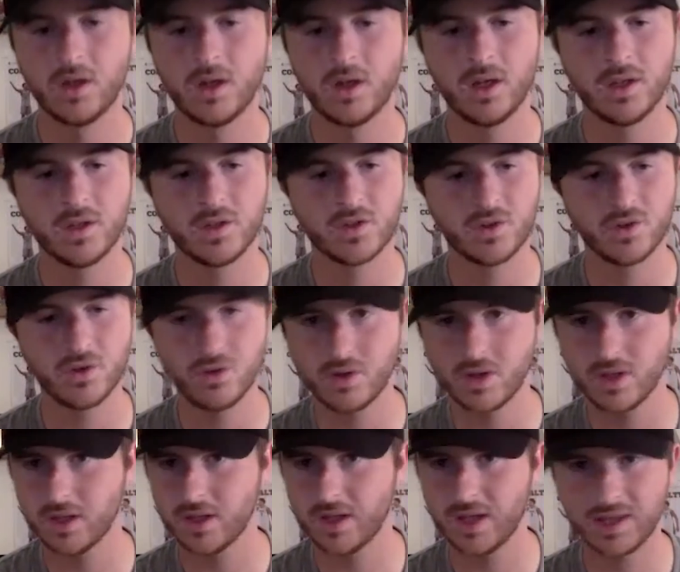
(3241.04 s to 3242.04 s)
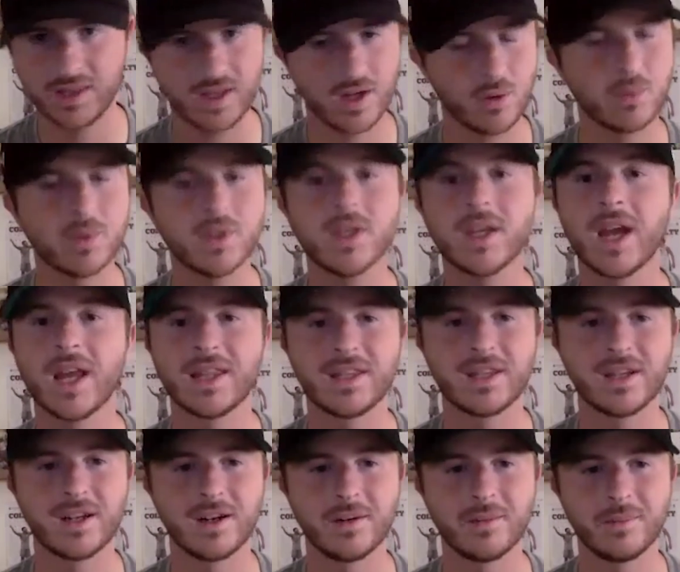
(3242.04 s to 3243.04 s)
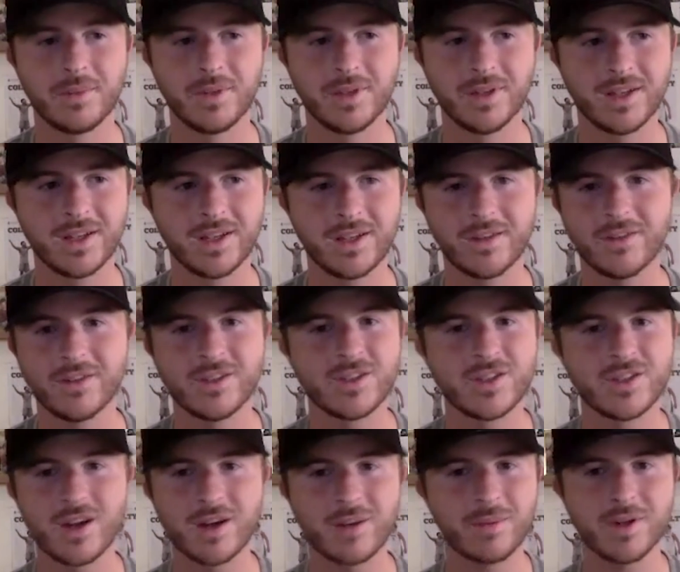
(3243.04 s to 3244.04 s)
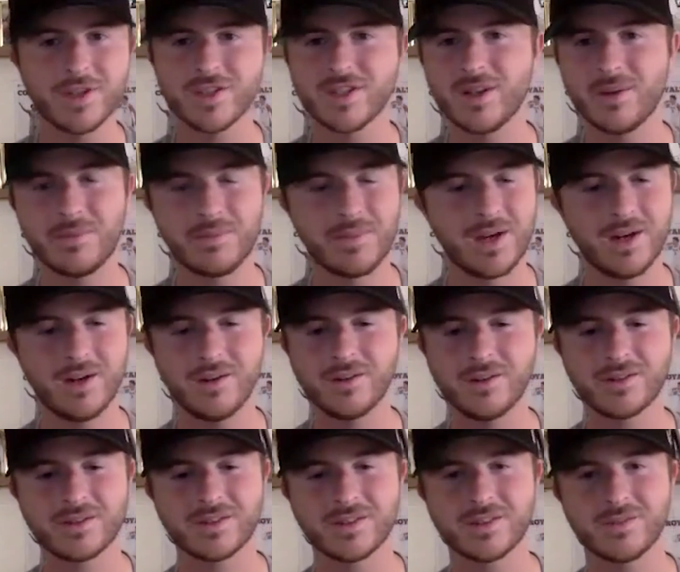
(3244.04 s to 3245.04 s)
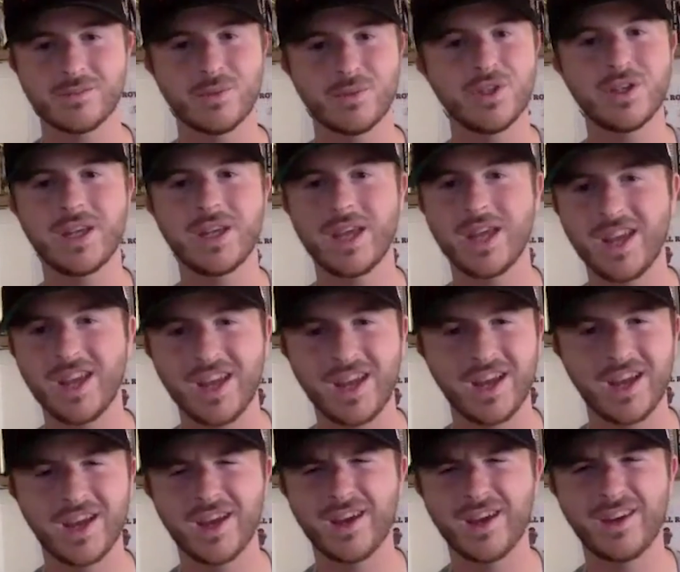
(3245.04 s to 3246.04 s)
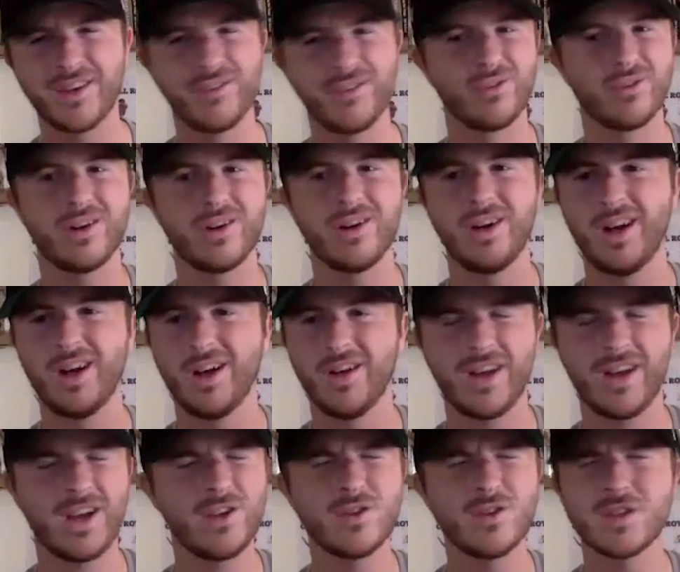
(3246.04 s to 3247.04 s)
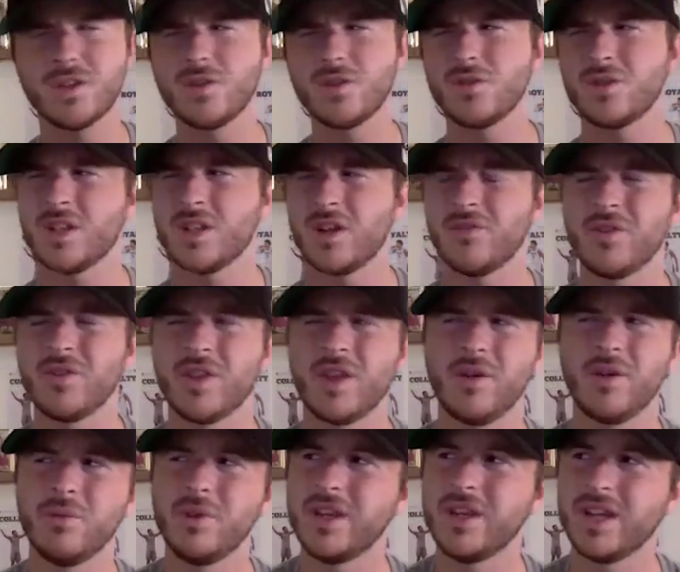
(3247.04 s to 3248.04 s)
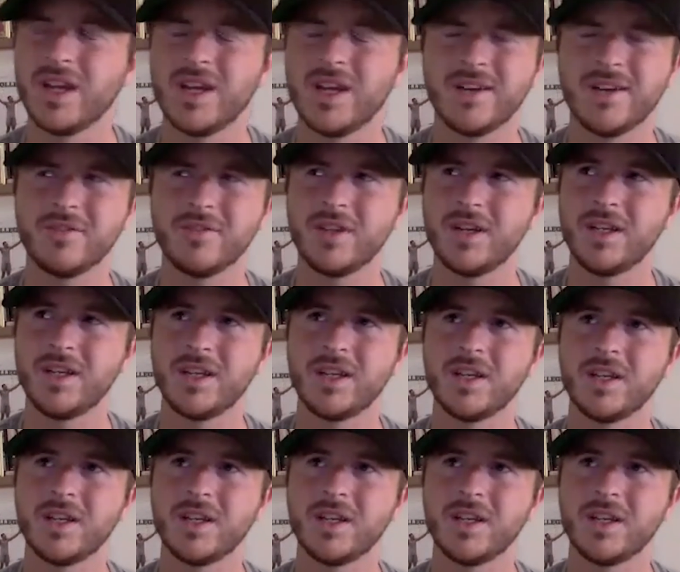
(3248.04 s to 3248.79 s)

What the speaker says: so you can get there when you get there. But like, let's talk about something else when you can. Or like, I used to do stuff with Enrique of like,